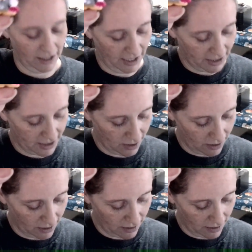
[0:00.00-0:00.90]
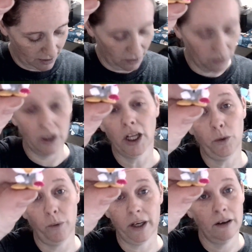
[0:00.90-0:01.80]
It's or uh,
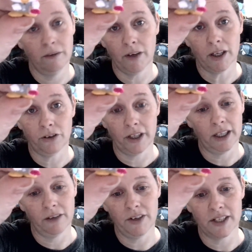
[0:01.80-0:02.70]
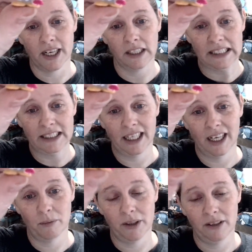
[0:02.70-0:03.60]
Ludwig Drake, if you say it like
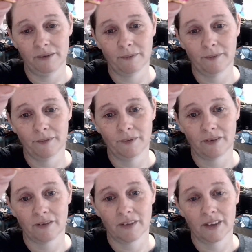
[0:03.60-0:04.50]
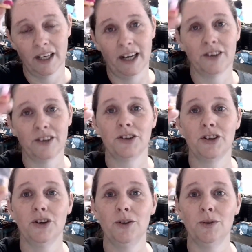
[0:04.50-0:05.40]
that, but that is
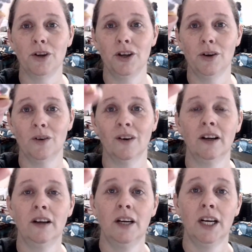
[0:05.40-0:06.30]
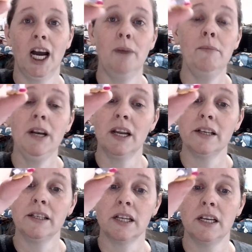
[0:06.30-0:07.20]
too cute. I'm going to
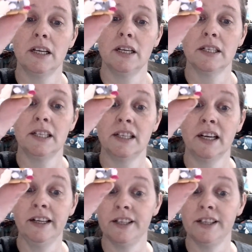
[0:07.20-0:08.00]
guess that he is the science